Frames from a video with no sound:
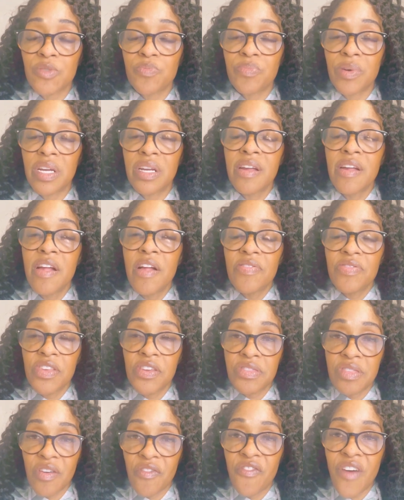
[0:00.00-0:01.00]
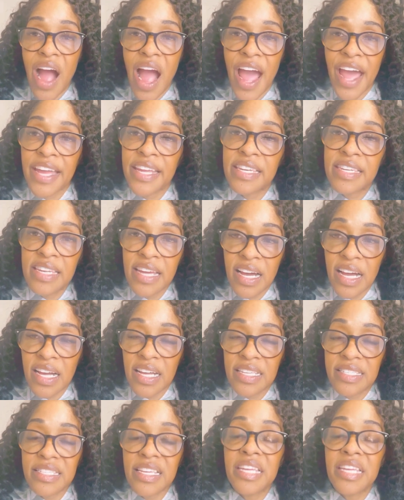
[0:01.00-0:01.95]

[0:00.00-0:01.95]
but the divine does.